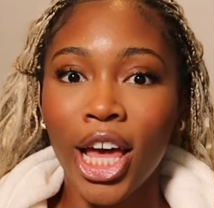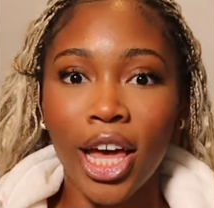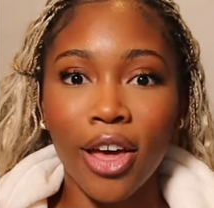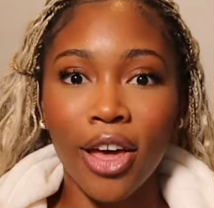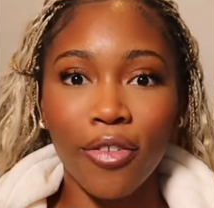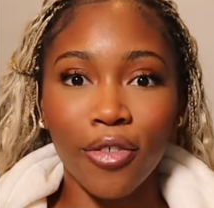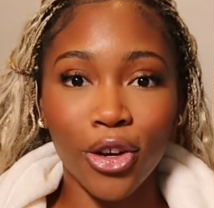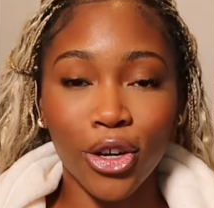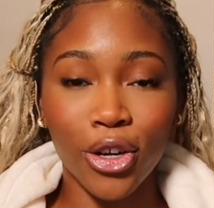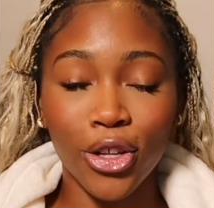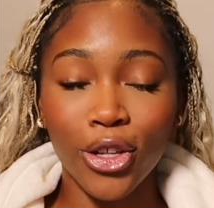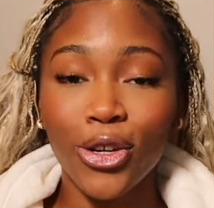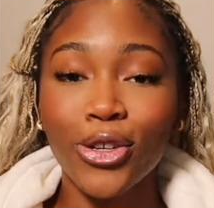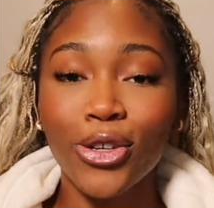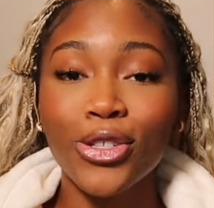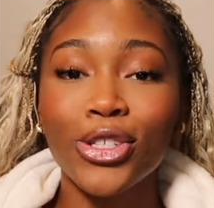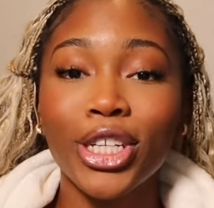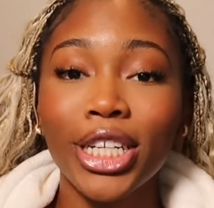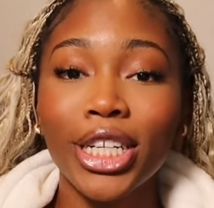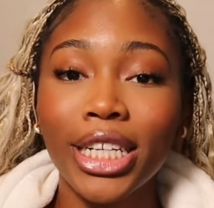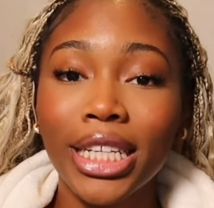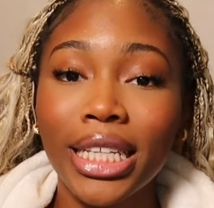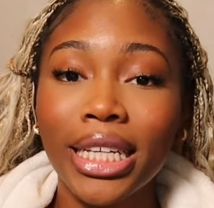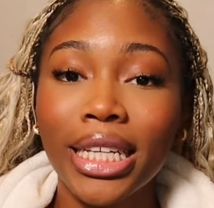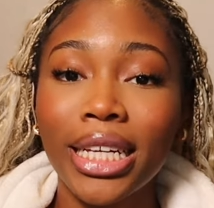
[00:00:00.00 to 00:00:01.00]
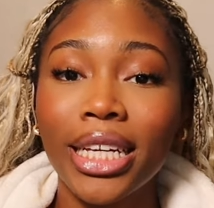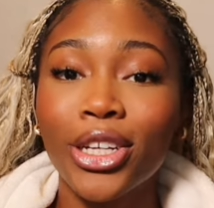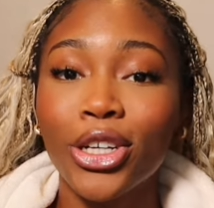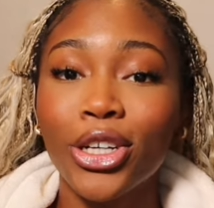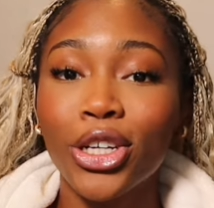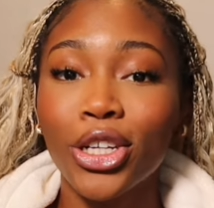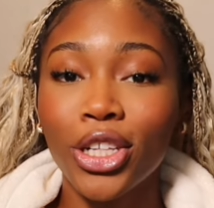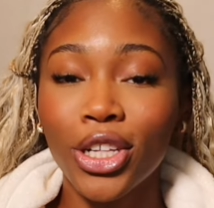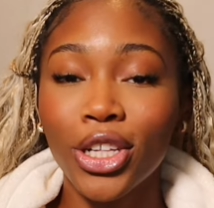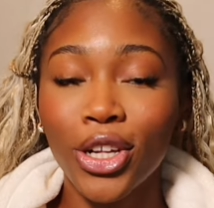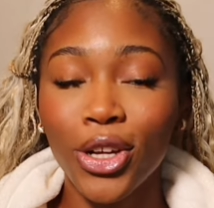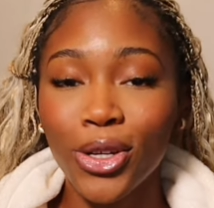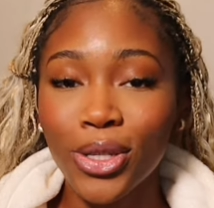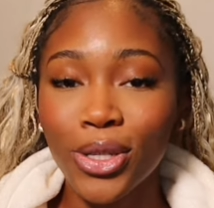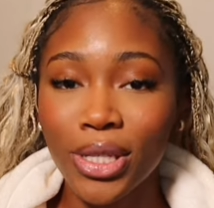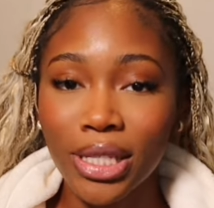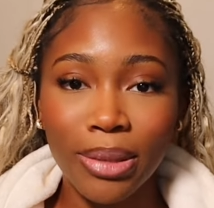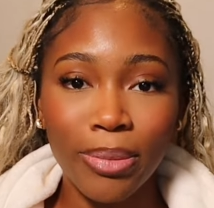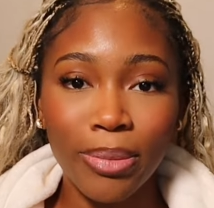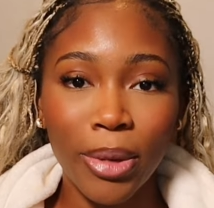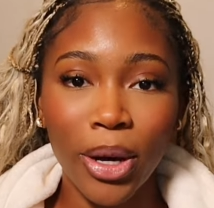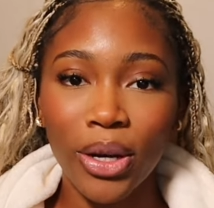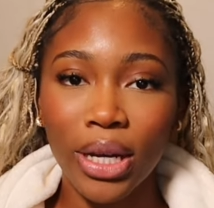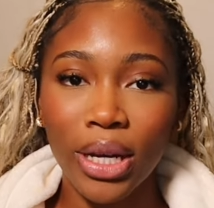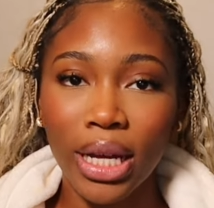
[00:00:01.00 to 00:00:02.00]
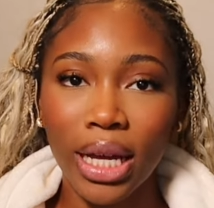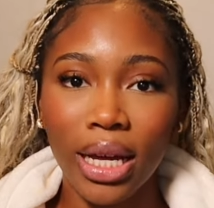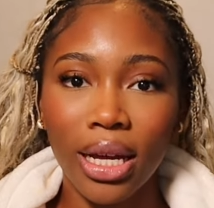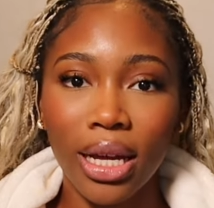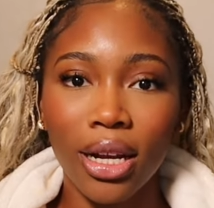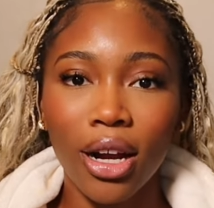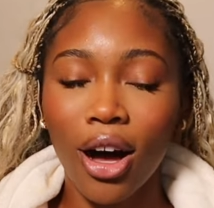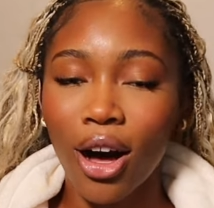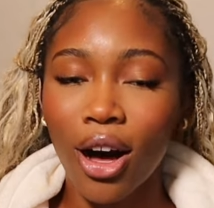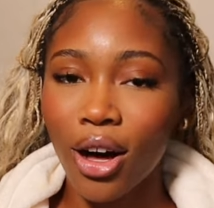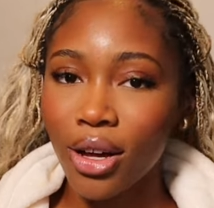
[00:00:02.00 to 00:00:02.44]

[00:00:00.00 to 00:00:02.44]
If your clothes are clean, your clothes smell good.